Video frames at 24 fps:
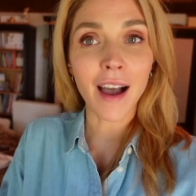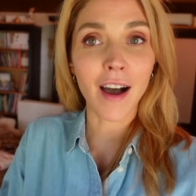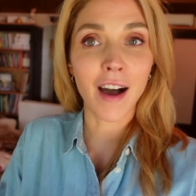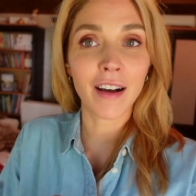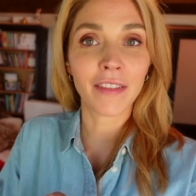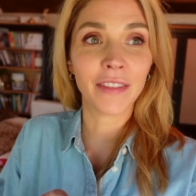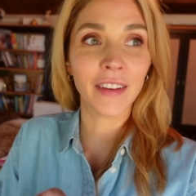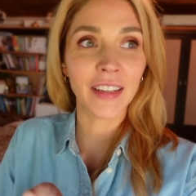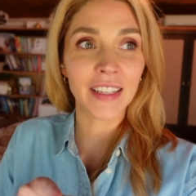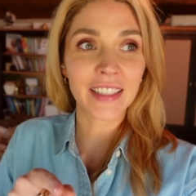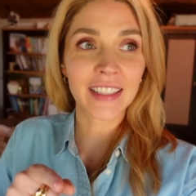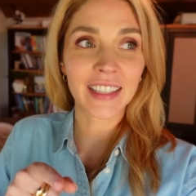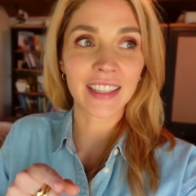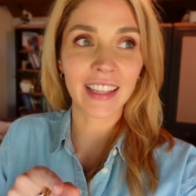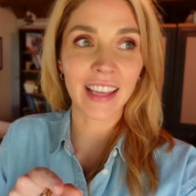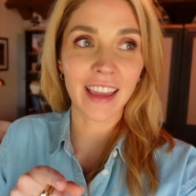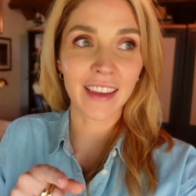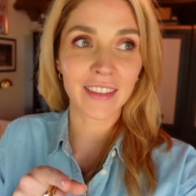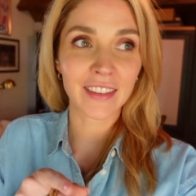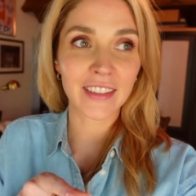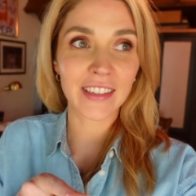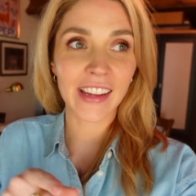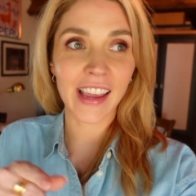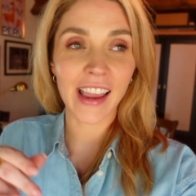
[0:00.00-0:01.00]
office the
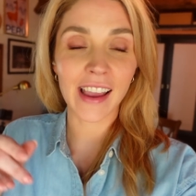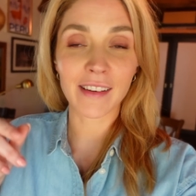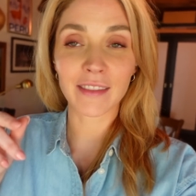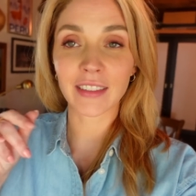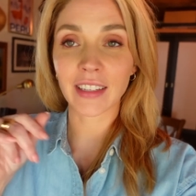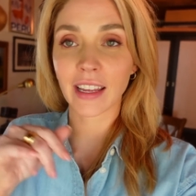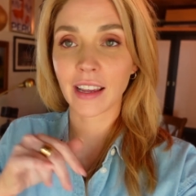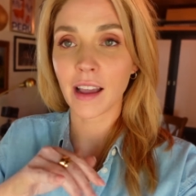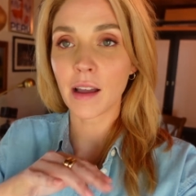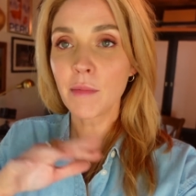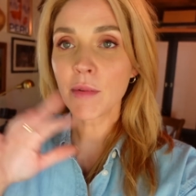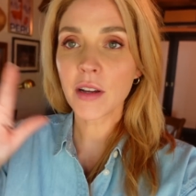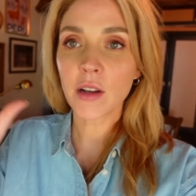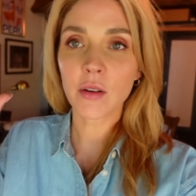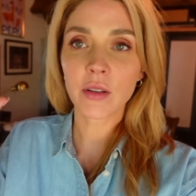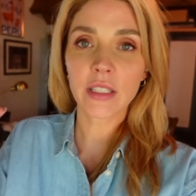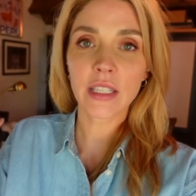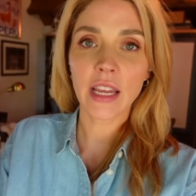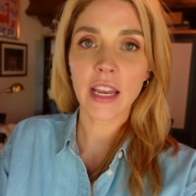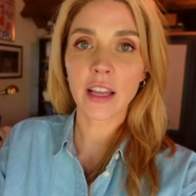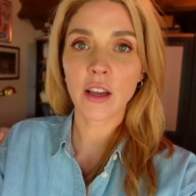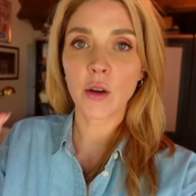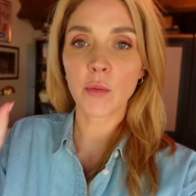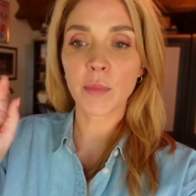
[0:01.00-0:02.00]
other day. I was like, I'm gonna go
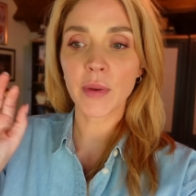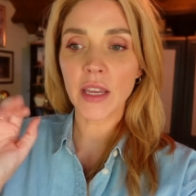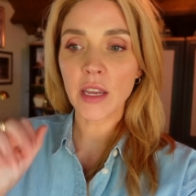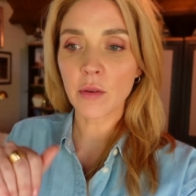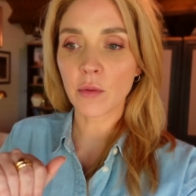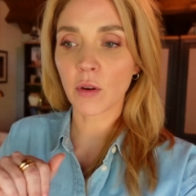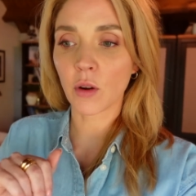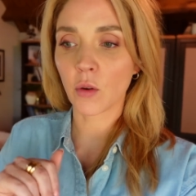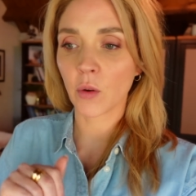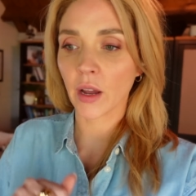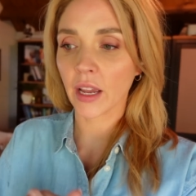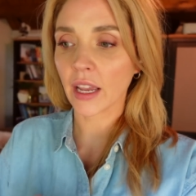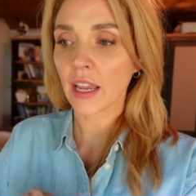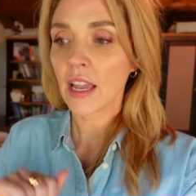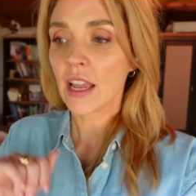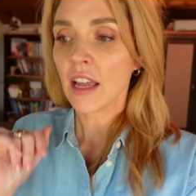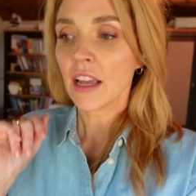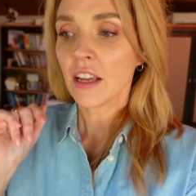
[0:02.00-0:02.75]
outside, go pee real quick.